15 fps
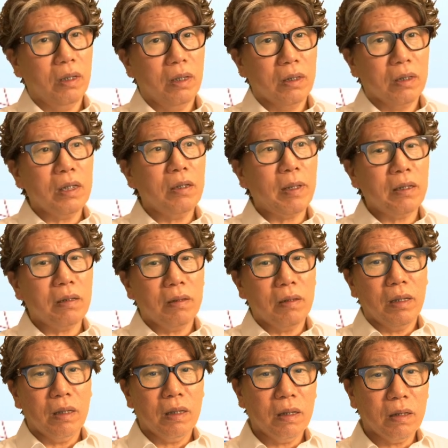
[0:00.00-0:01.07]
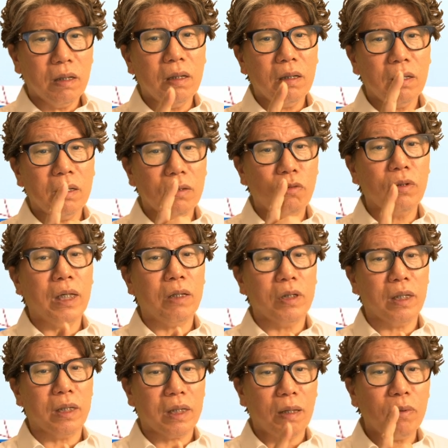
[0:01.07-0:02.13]
However, I believe the more
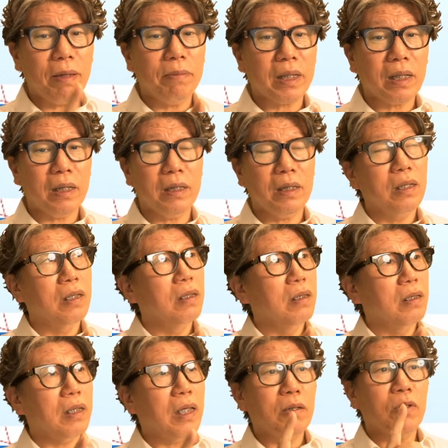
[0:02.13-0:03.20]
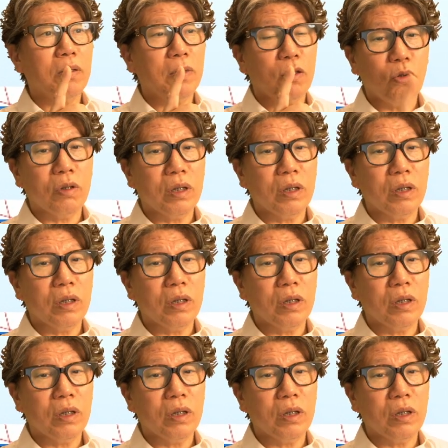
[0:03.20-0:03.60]
important prime factor is how deeply